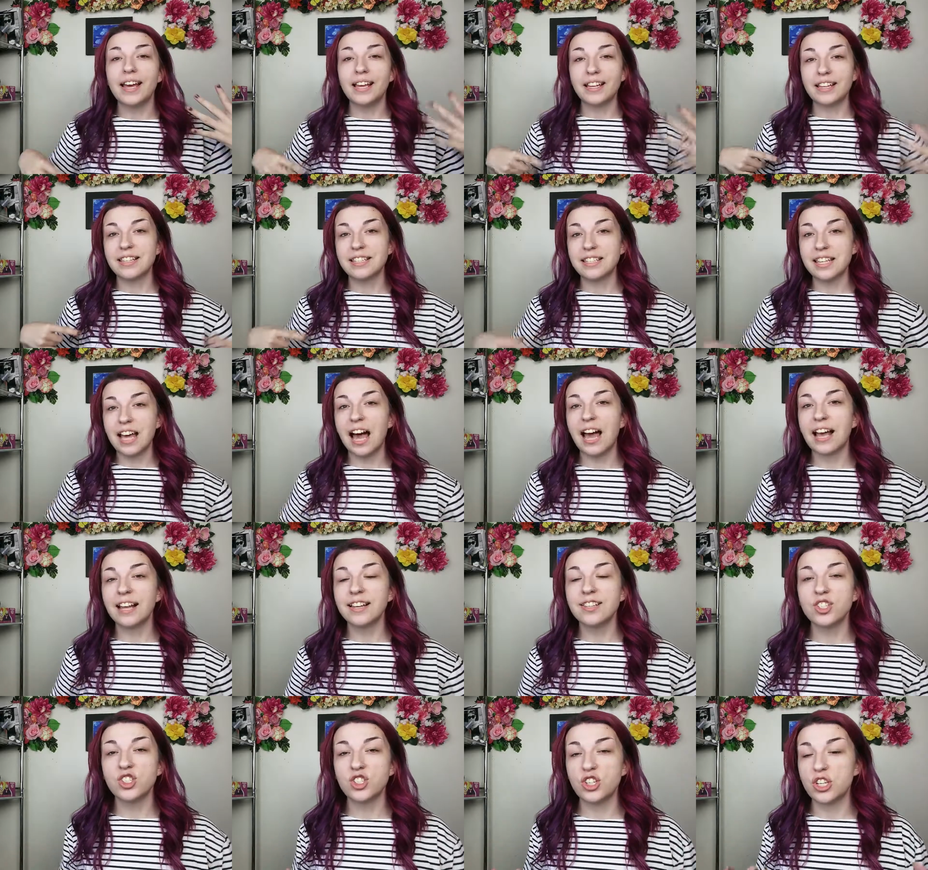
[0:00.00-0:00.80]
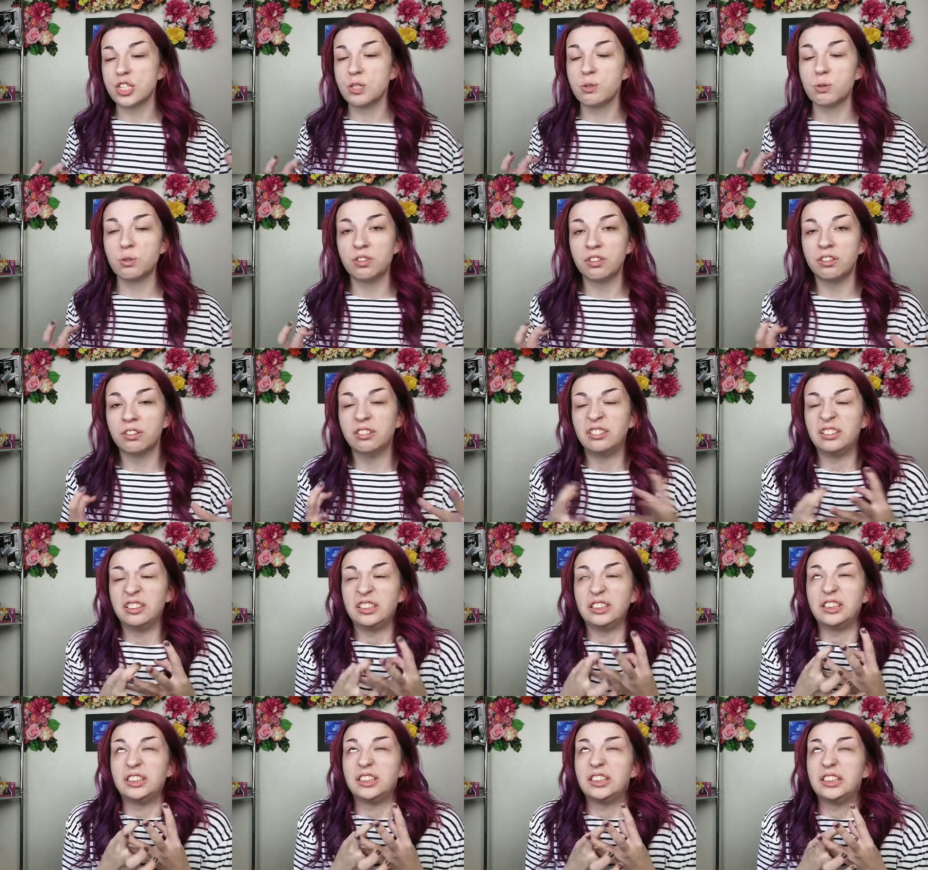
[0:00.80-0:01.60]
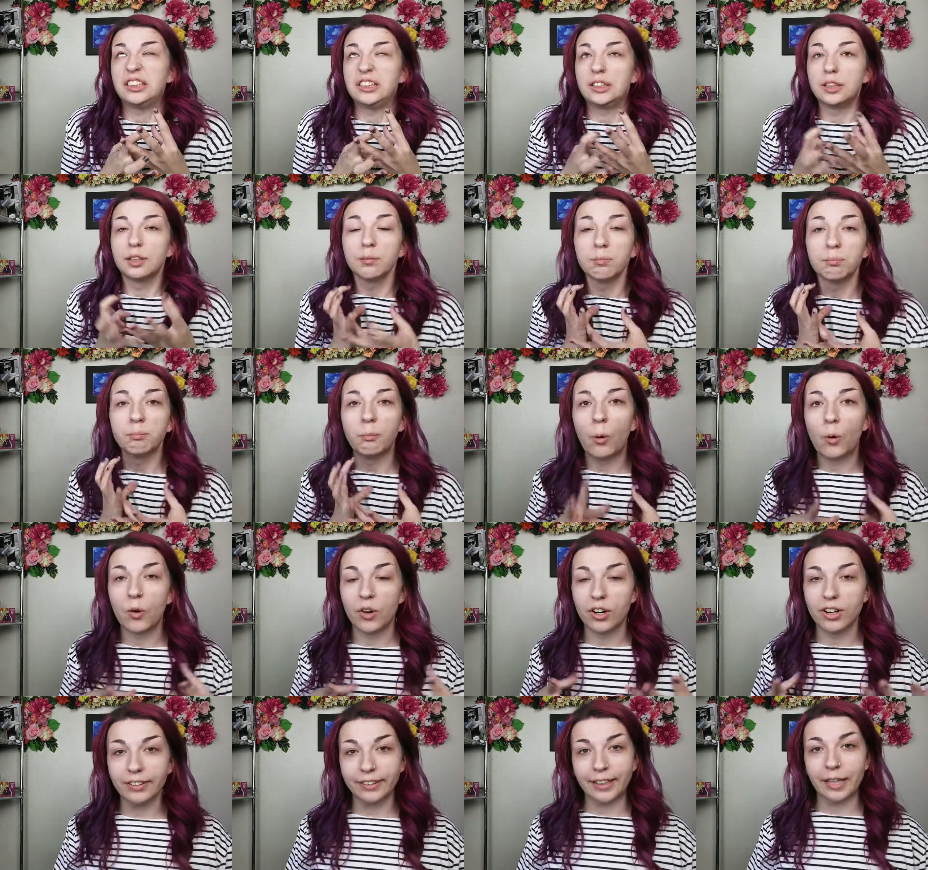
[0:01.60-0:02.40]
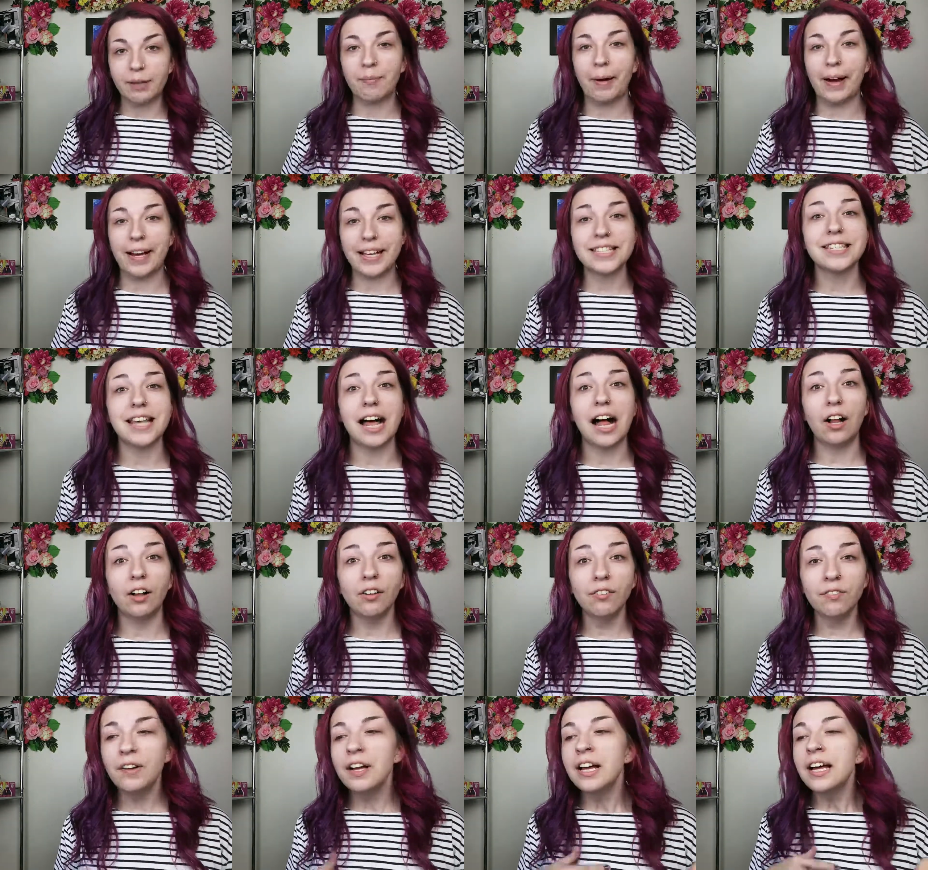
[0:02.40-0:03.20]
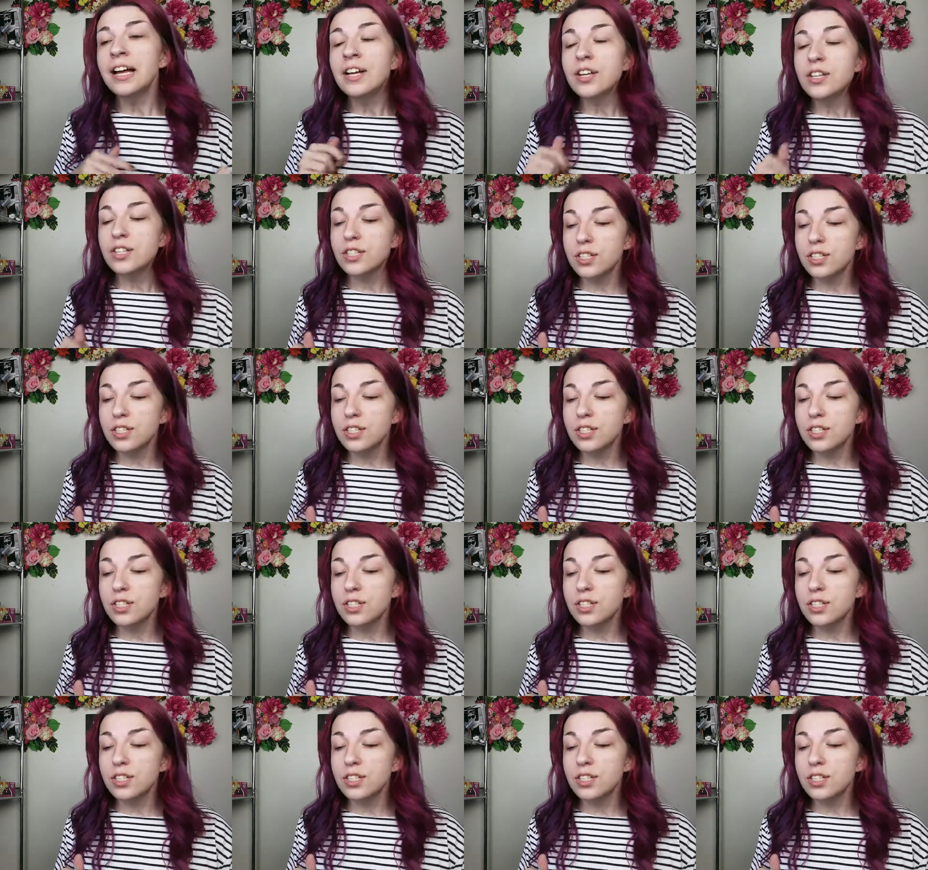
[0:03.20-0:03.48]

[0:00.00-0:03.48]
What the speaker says: insides just more than myself.